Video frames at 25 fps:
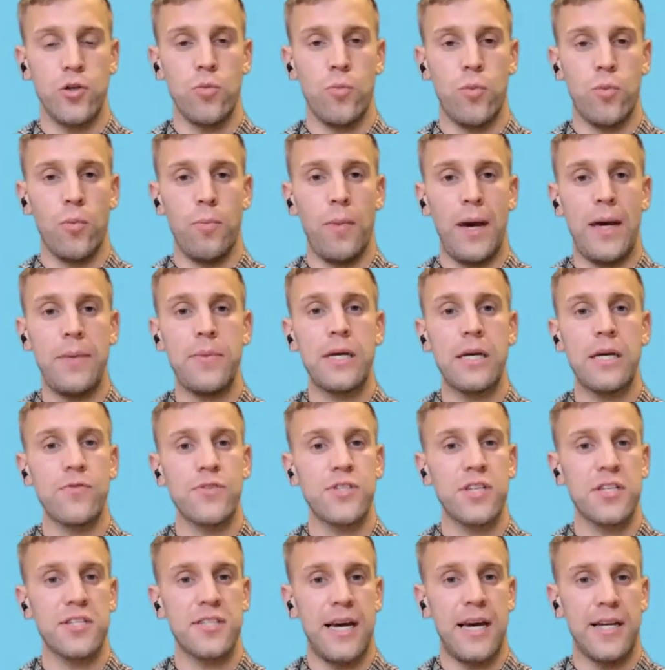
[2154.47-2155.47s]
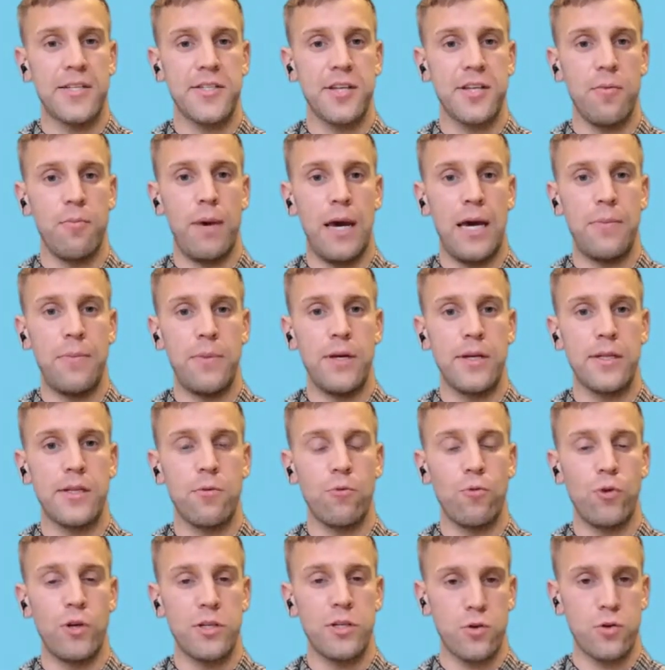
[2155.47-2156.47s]
but maybe give us a sense of maybe the
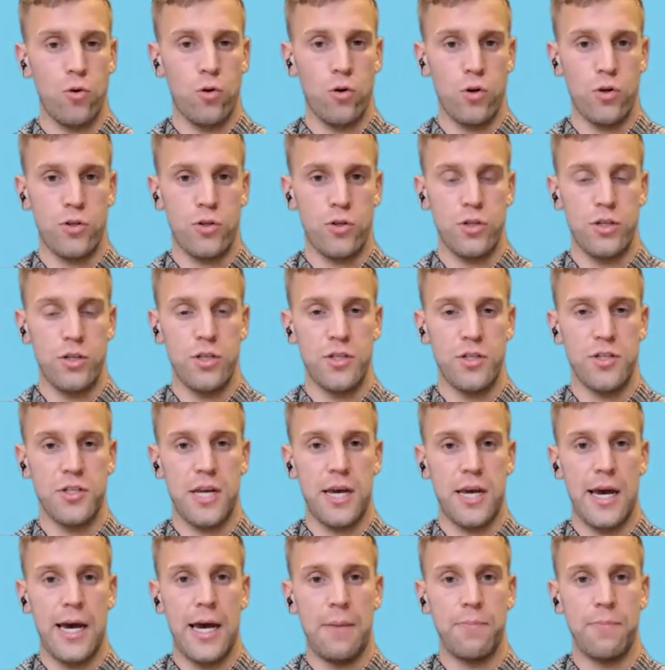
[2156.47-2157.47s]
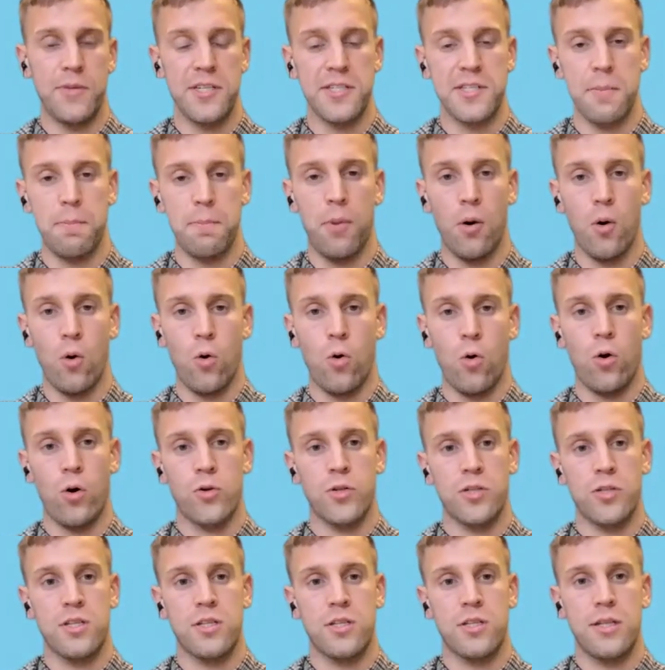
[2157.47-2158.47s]
resources and the
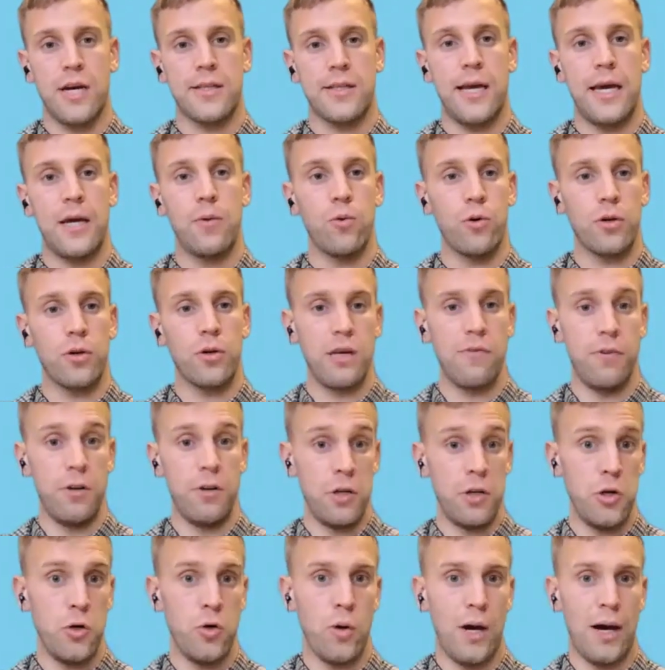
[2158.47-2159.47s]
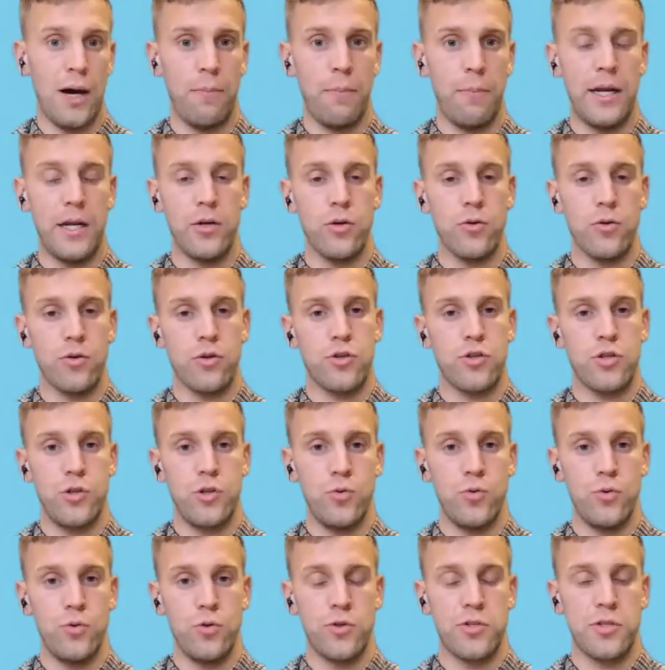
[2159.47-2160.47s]
support that they would have given you and many other
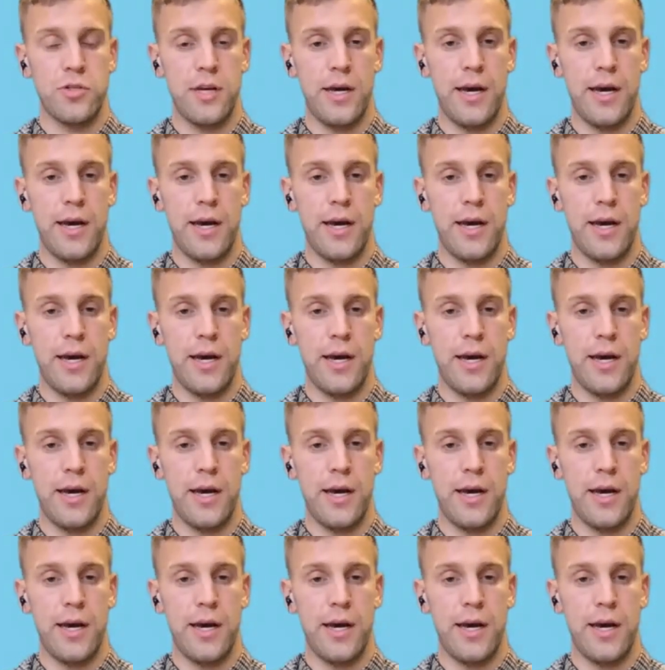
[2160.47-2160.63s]
students